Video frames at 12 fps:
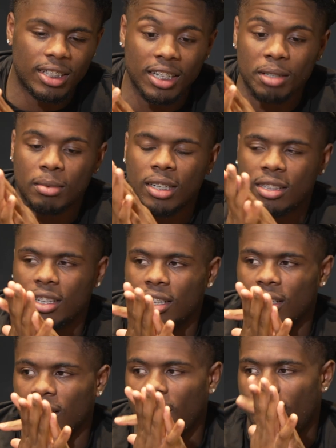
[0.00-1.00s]
thinking about
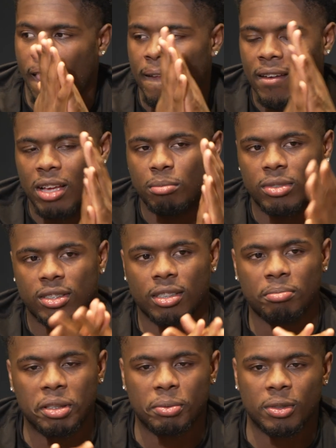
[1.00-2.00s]
that, but
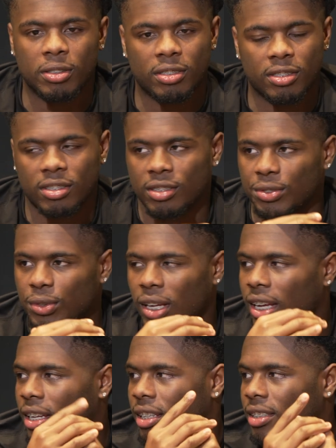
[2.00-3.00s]
some people you
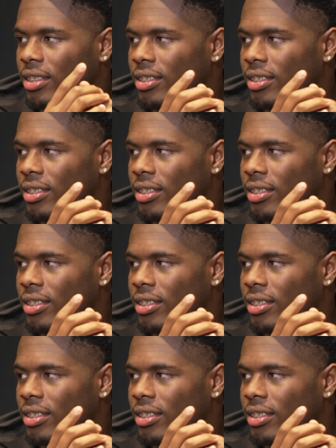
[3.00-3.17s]
can't.